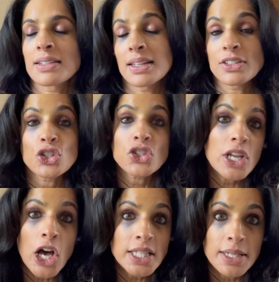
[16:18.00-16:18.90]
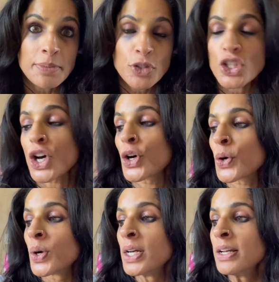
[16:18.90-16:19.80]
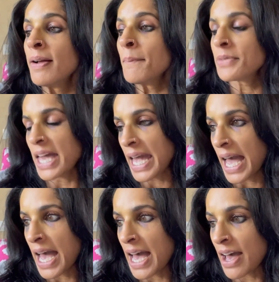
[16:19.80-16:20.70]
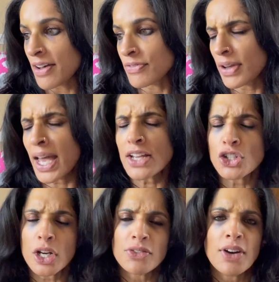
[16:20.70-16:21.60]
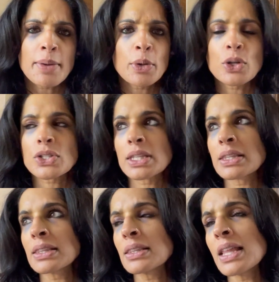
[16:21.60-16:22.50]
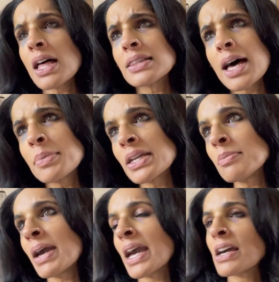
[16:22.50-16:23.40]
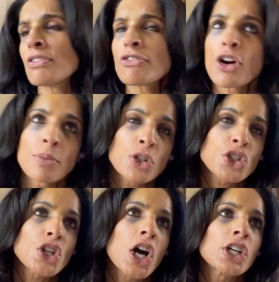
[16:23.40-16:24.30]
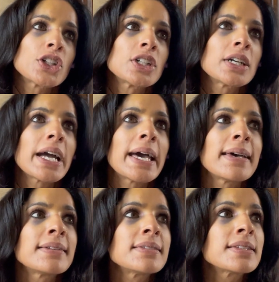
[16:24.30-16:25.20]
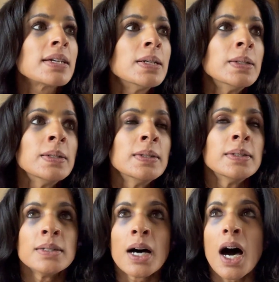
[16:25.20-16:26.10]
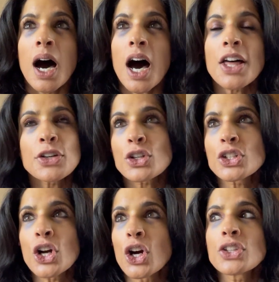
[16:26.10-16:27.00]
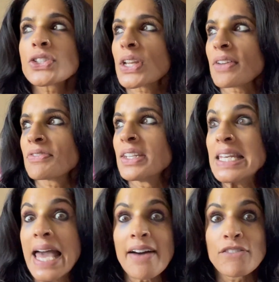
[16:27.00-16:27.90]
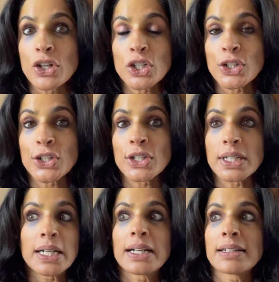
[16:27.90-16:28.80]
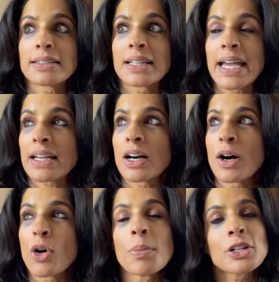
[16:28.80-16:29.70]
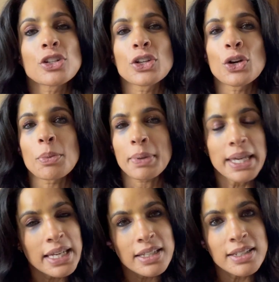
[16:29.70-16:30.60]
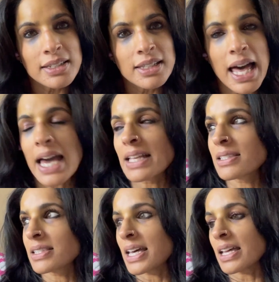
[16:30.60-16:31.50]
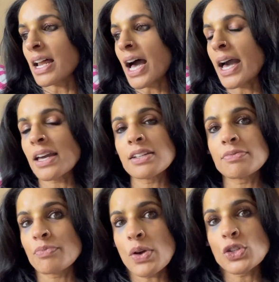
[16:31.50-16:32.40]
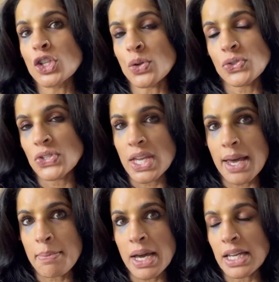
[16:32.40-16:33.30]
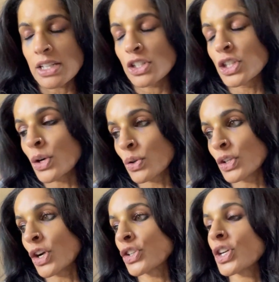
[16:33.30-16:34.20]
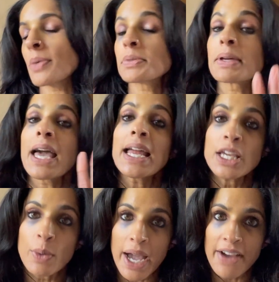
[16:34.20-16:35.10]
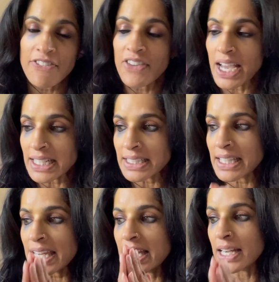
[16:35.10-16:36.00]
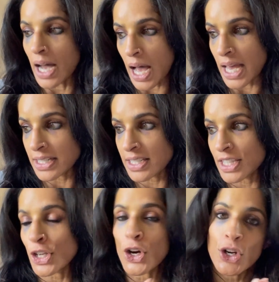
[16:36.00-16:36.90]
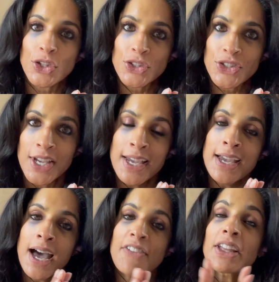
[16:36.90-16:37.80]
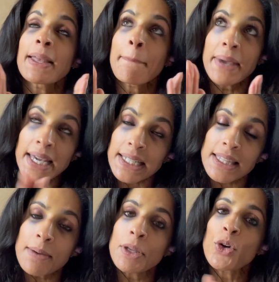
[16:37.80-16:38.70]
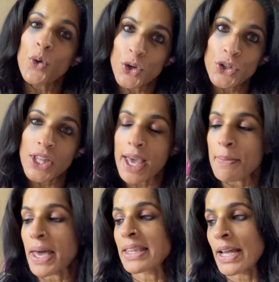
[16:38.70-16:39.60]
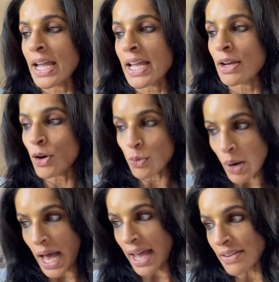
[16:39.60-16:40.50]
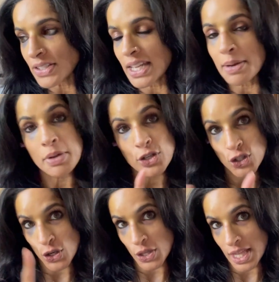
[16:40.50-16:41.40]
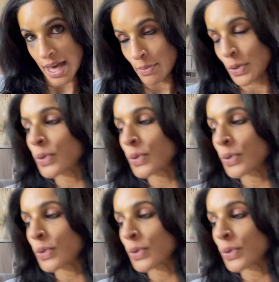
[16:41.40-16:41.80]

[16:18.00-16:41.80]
it's just awesome. So they have hedgehog fibers and La Bien Aimée and Farmer's Daughter and other yarns that I've never, like a whole bunch of European lines that I don't see at my local yarn shops. But anyway, I finally got the yarns. I finally picked them and ordered them, and they arrived, and I'm going to show you that real